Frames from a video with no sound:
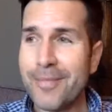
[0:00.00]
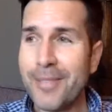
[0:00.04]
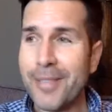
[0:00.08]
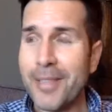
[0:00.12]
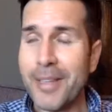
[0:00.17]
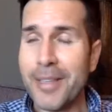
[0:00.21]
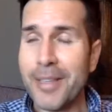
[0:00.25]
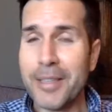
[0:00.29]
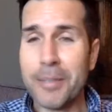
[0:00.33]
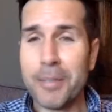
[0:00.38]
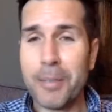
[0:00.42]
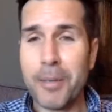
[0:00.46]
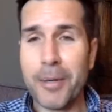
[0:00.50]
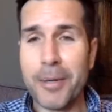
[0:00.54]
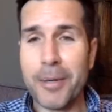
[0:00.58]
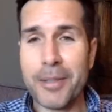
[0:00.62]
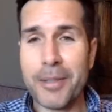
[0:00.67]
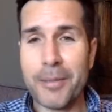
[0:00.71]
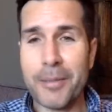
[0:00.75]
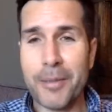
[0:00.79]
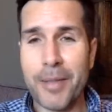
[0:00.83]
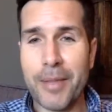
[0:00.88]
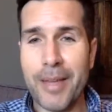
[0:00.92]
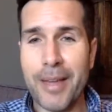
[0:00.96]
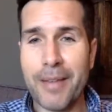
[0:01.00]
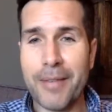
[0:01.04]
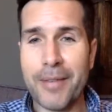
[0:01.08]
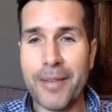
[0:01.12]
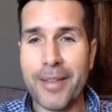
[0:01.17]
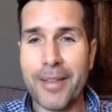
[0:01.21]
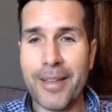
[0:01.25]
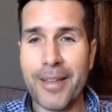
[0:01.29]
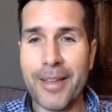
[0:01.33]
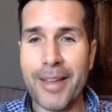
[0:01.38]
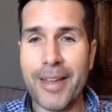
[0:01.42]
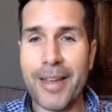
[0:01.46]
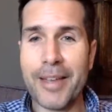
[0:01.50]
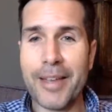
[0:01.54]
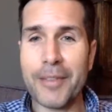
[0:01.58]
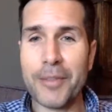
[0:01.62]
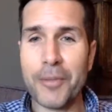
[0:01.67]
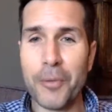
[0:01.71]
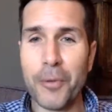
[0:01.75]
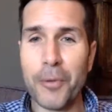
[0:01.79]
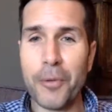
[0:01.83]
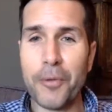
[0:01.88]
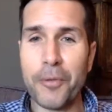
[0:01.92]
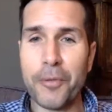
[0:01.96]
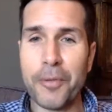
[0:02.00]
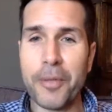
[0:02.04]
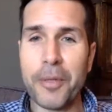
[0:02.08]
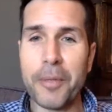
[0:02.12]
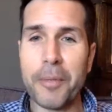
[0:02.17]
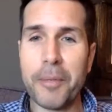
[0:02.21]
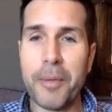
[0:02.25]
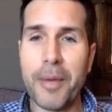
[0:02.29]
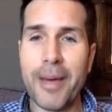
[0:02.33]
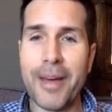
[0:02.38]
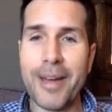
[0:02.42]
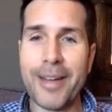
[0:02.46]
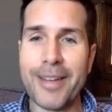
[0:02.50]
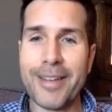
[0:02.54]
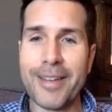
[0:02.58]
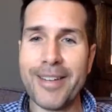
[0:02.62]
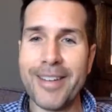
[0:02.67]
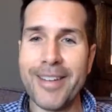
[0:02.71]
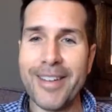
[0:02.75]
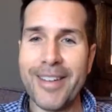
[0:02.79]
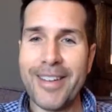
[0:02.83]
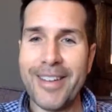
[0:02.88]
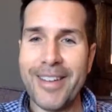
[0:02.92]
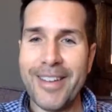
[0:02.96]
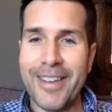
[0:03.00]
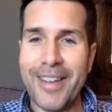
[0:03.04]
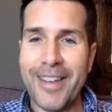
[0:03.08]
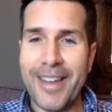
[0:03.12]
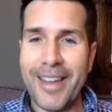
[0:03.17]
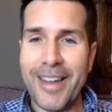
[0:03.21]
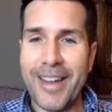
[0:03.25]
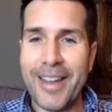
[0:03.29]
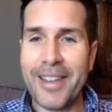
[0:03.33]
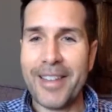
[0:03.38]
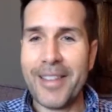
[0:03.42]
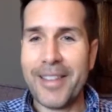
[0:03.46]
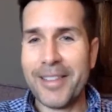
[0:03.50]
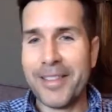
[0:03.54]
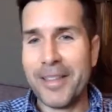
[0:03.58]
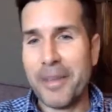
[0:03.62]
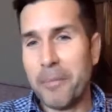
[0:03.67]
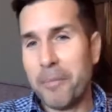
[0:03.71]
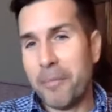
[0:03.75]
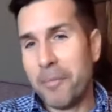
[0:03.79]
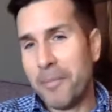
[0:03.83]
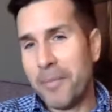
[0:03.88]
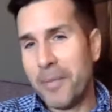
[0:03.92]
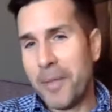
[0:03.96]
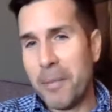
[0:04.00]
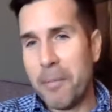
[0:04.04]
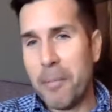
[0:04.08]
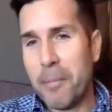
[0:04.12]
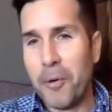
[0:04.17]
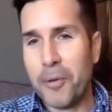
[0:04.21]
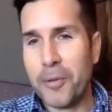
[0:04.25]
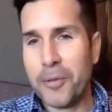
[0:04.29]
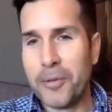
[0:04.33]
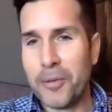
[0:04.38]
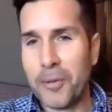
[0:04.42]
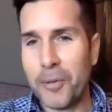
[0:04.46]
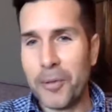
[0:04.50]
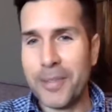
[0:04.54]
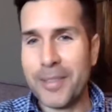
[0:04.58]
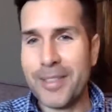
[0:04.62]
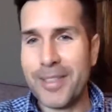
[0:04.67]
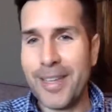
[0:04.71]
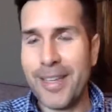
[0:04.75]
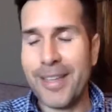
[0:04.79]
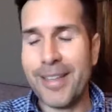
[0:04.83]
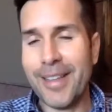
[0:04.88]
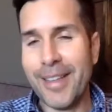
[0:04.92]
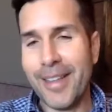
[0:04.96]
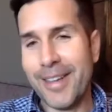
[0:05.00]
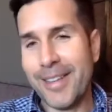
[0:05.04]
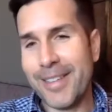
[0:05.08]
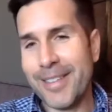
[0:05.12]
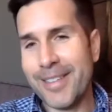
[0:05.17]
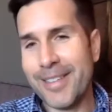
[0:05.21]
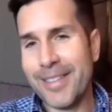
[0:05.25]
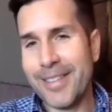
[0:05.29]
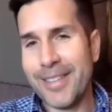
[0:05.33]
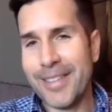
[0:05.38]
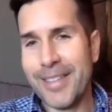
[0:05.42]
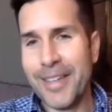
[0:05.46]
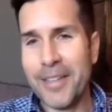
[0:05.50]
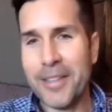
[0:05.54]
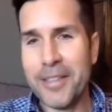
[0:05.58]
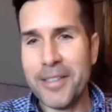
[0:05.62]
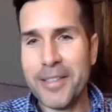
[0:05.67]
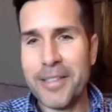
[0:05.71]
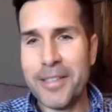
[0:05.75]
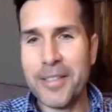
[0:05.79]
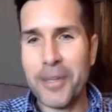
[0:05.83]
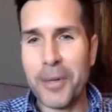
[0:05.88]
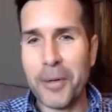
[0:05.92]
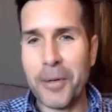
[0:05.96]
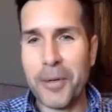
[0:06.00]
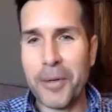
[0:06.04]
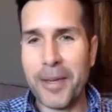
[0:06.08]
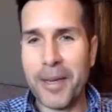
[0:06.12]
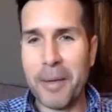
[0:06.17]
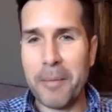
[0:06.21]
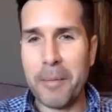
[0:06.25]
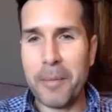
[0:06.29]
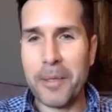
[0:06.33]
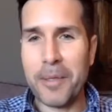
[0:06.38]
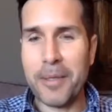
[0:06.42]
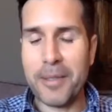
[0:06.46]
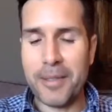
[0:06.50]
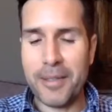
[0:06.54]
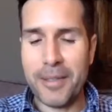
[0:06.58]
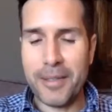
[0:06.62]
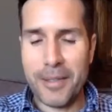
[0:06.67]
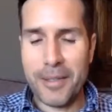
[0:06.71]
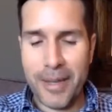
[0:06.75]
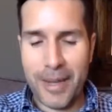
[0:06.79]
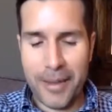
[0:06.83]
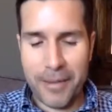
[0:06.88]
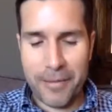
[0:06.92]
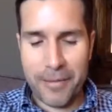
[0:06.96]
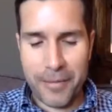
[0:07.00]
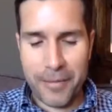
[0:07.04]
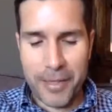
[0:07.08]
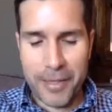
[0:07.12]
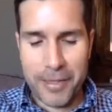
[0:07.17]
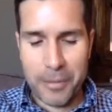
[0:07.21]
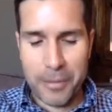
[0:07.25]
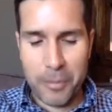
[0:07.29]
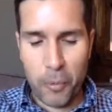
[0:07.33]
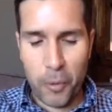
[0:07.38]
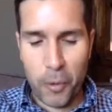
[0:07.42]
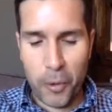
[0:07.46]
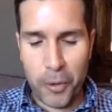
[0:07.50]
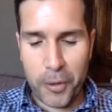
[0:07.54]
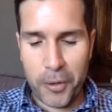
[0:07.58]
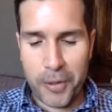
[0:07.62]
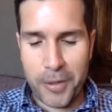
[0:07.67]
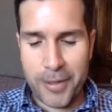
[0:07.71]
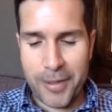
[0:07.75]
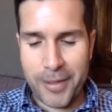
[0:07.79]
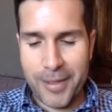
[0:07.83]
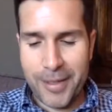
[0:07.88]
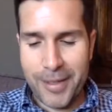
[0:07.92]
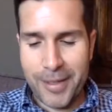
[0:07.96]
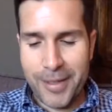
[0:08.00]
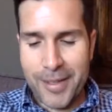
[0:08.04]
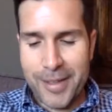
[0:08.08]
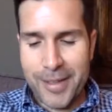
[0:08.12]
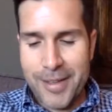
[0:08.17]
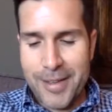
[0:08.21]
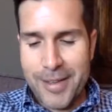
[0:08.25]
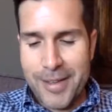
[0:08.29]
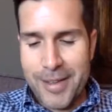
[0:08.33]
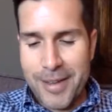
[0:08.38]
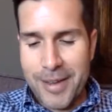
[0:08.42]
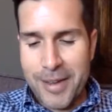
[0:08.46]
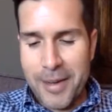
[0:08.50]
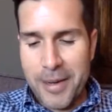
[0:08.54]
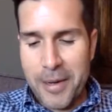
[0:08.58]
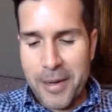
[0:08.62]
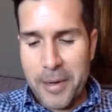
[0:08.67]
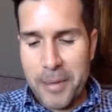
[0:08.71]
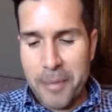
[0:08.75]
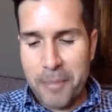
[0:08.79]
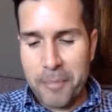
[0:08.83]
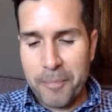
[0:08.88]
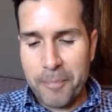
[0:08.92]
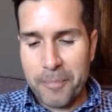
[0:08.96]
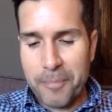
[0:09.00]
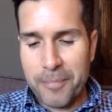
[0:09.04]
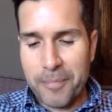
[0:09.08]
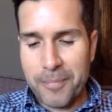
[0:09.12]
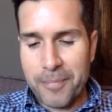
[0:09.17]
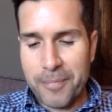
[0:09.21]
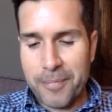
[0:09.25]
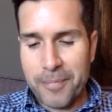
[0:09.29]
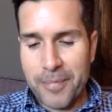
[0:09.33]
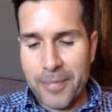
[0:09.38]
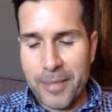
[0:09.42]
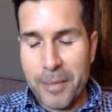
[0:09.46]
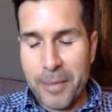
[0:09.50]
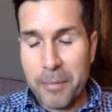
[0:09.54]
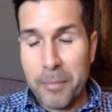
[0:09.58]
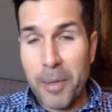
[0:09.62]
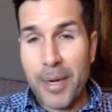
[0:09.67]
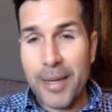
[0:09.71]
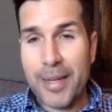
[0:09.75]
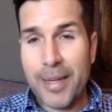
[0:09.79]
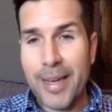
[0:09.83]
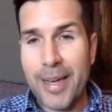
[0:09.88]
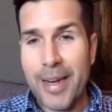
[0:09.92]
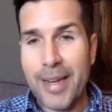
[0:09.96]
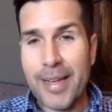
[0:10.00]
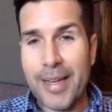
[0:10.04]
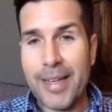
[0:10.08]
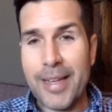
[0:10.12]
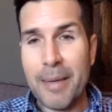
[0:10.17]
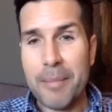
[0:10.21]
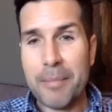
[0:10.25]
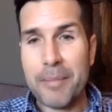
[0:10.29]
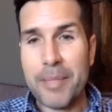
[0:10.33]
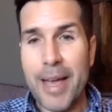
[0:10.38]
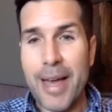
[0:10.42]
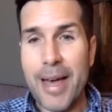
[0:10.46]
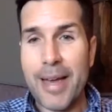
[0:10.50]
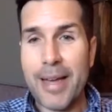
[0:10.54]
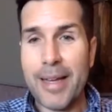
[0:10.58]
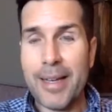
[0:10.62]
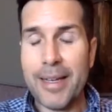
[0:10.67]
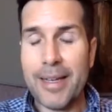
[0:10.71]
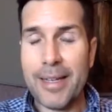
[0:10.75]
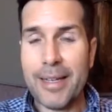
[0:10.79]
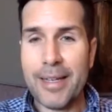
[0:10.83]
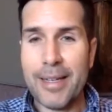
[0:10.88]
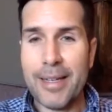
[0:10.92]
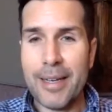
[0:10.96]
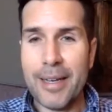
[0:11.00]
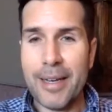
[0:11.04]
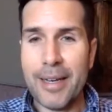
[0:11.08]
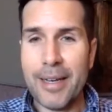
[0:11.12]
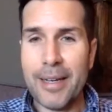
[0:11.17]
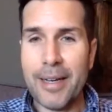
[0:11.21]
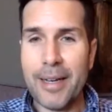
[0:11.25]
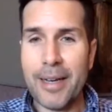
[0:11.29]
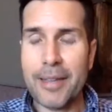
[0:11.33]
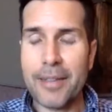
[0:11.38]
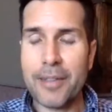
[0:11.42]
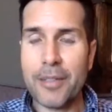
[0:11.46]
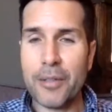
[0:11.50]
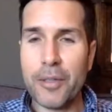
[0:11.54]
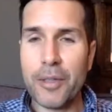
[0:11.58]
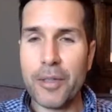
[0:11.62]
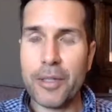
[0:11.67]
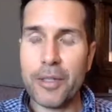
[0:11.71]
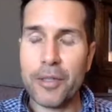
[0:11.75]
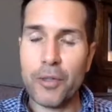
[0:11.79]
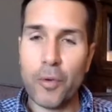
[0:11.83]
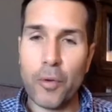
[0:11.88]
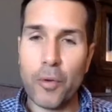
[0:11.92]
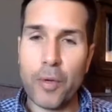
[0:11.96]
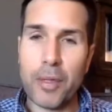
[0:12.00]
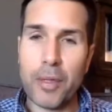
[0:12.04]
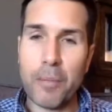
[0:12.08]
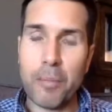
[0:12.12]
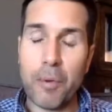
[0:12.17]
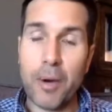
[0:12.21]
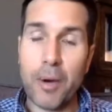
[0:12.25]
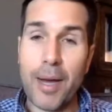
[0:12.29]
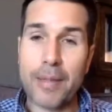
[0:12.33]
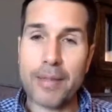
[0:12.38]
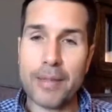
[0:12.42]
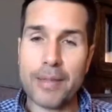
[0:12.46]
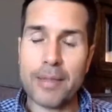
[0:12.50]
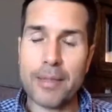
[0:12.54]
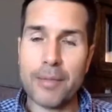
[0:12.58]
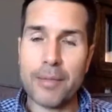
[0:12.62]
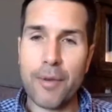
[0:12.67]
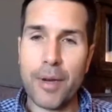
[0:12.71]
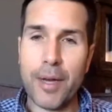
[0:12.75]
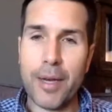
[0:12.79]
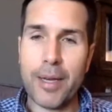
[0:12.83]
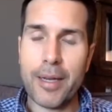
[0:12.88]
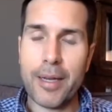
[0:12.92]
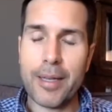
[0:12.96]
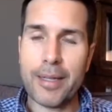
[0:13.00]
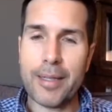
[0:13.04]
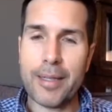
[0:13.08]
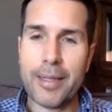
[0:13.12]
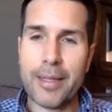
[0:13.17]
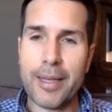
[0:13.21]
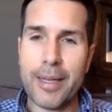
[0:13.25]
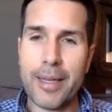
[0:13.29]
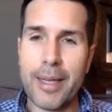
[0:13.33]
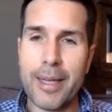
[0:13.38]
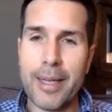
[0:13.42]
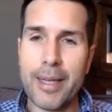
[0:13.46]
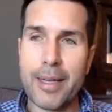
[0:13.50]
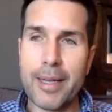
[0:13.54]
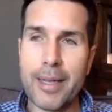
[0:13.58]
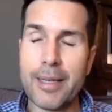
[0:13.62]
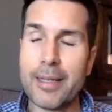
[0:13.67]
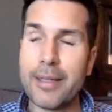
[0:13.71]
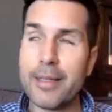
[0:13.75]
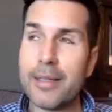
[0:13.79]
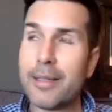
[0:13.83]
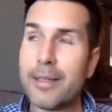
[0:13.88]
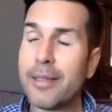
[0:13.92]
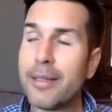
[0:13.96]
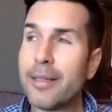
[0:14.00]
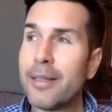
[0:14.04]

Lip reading: experience with having like editorial feedback. And I think they both sort of said like, this is okay, but you kind of need some work. But I kind of kept at it. I certainly enjoyed the process of writing and